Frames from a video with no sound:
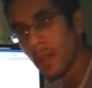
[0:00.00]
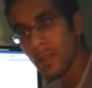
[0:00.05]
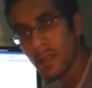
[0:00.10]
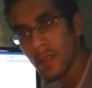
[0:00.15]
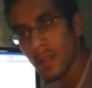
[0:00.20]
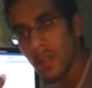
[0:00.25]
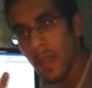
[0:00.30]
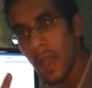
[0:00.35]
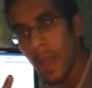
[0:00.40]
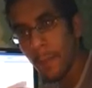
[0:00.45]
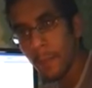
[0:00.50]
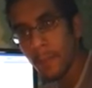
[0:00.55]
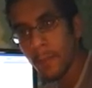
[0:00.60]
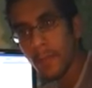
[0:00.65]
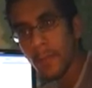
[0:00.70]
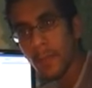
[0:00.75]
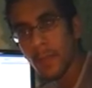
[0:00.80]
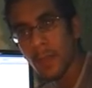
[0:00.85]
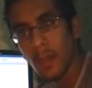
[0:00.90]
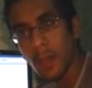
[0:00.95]
So yeah,
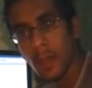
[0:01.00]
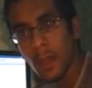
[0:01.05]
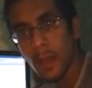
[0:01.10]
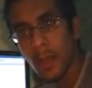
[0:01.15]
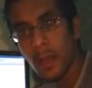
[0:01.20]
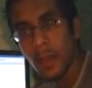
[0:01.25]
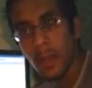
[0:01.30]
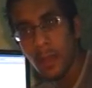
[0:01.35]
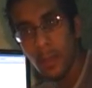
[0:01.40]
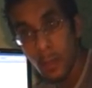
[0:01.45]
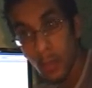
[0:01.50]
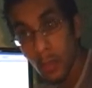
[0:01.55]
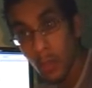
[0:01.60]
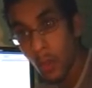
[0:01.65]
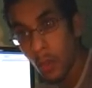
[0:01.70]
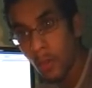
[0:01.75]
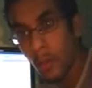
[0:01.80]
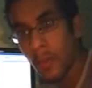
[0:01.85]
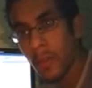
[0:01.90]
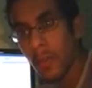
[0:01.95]

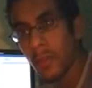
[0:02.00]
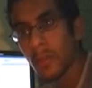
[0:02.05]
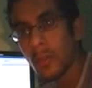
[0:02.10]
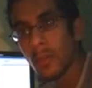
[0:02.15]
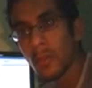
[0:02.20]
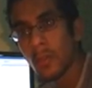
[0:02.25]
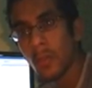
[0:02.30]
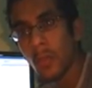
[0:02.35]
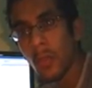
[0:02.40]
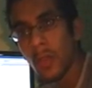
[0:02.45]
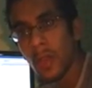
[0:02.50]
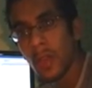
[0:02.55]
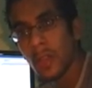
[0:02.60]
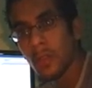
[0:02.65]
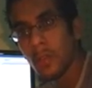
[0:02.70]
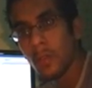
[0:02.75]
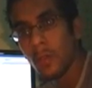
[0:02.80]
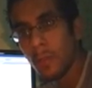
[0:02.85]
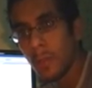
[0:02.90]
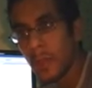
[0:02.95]
go with the
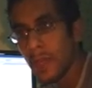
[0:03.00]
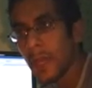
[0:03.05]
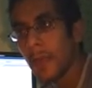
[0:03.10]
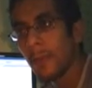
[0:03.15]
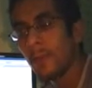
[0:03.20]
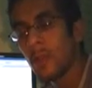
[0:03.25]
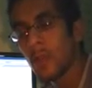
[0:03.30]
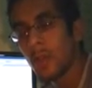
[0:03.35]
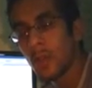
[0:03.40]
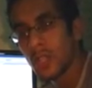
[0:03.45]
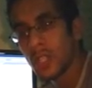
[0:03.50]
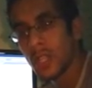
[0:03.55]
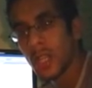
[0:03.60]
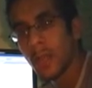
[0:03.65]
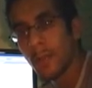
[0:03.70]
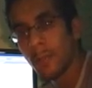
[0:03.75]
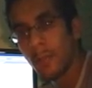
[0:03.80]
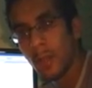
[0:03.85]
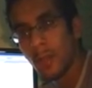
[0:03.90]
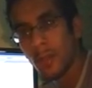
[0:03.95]
2232BW or
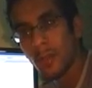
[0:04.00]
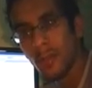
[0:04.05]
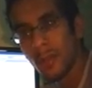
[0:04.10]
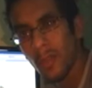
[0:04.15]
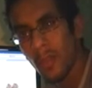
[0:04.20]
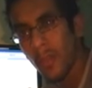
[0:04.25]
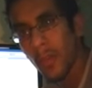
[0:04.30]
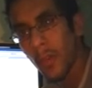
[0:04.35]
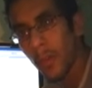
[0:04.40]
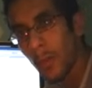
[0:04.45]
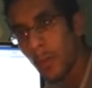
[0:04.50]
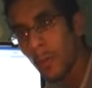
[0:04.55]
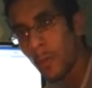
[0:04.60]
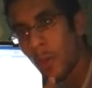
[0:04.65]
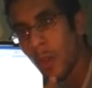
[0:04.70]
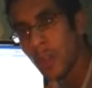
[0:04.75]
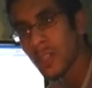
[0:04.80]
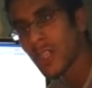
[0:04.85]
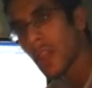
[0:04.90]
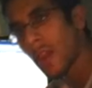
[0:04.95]
GW. Though
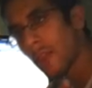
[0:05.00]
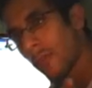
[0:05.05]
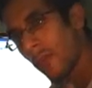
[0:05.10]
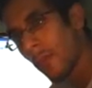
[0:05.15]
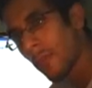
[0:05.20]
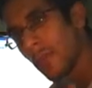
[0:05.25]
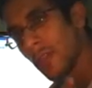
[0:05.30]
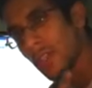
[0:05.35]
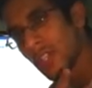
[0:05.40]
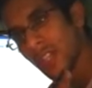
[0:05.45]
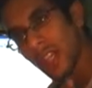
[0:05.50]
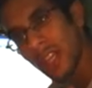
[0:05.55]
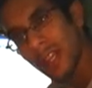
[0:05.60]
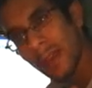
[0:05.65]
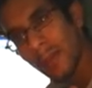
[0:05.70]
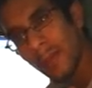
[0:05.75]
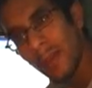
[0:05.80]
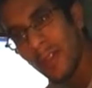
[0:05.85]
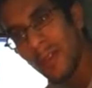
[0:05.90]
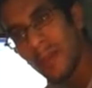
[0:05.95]
watch out from the
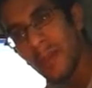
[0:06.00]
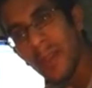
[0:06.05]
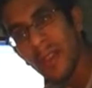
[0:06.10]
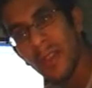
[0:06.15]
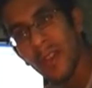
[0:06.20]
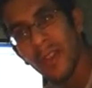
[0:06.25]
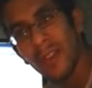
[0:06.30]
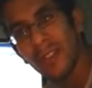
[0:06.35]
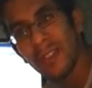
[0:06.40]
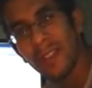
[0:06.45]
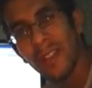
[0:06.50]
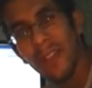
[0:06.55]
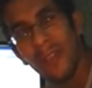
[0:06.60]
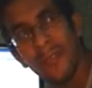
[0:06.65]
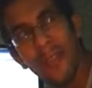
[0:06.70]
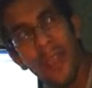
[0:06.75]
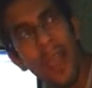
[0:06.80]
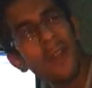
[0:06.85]
GW, because if you